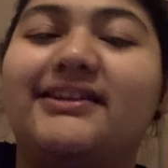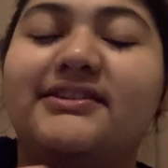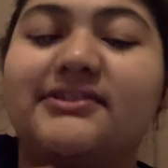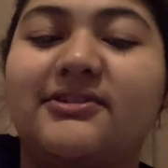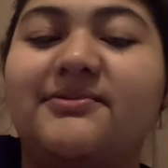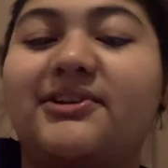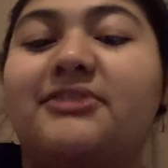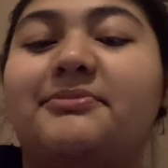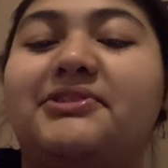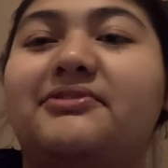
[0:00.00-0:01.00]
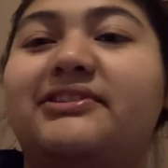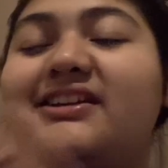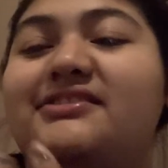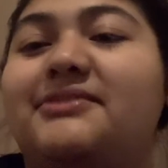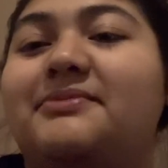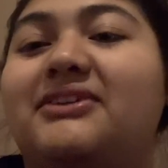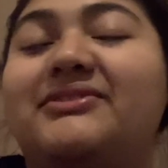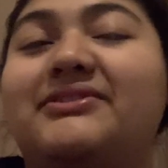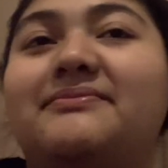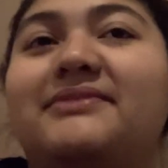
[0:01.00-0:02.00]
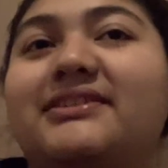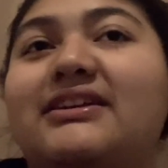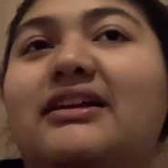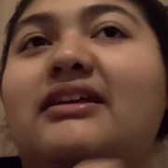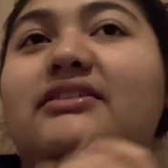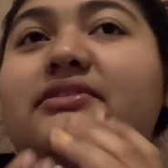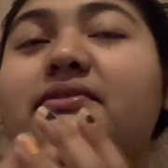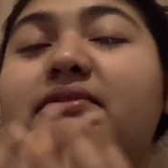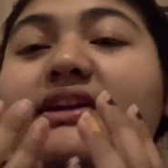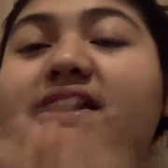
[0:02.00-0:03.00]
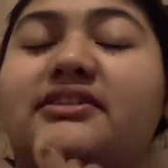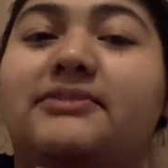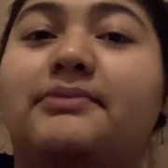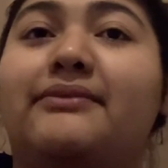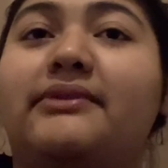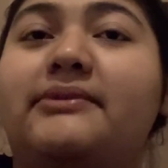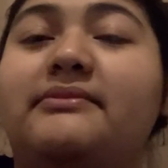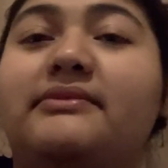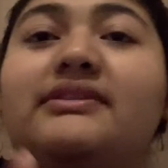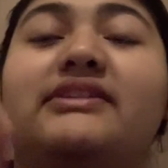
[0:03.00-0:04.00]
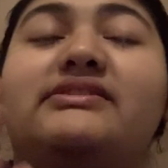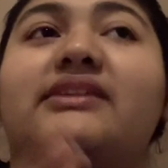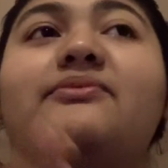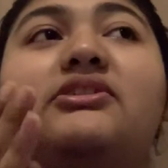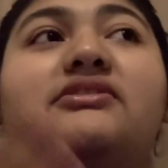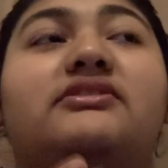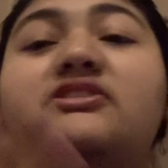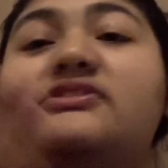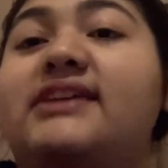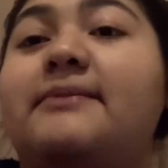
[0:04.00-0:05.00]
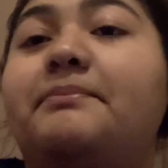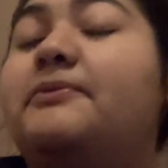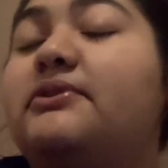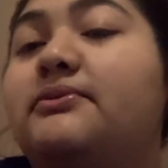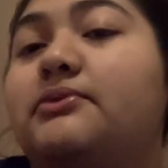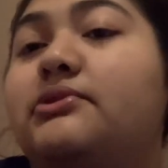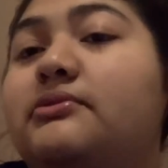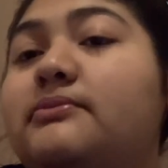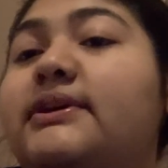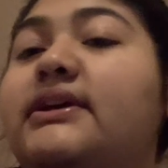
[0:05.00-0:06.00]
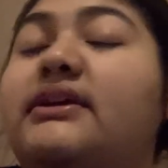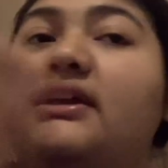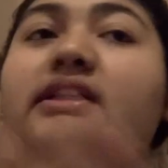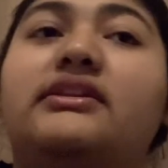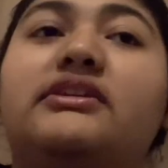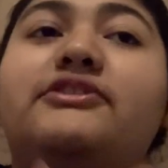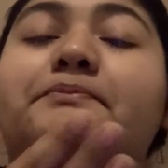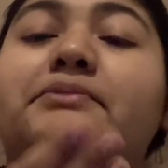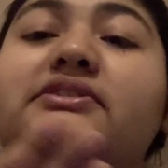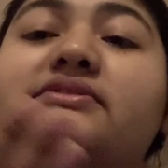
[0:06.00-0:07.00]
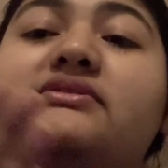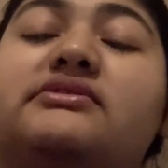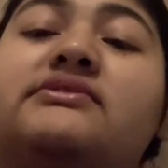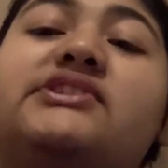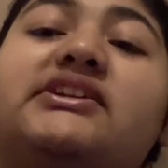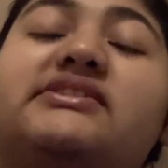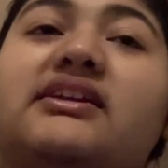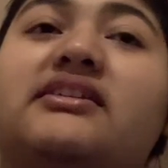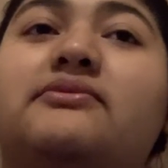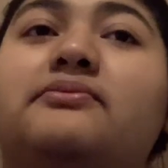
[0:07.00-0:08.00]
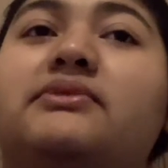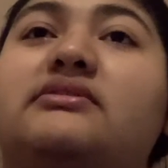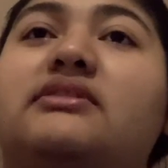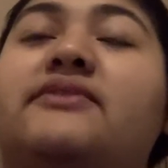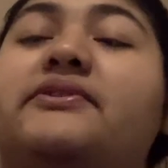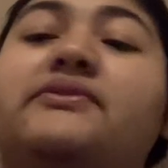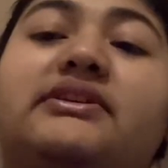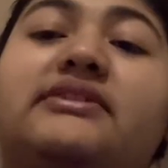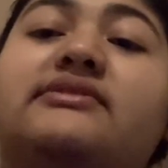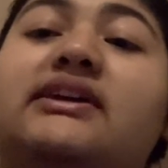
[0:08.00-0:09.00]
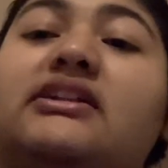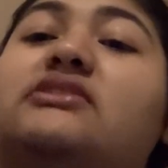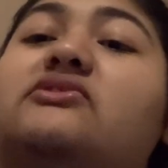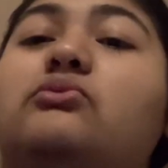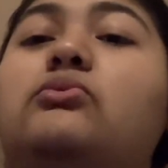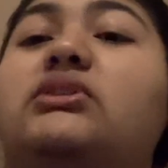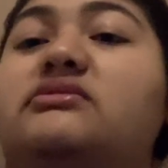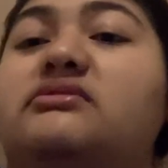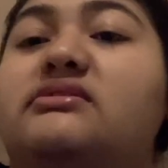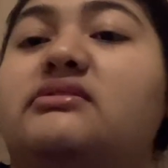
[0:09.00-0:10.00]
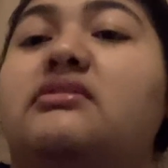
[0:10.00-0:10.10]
so we're going to be doing the handshake problem. So the handshake problem. Let's say there's 10 people in a room and each person shakes hands with everyone else at least once.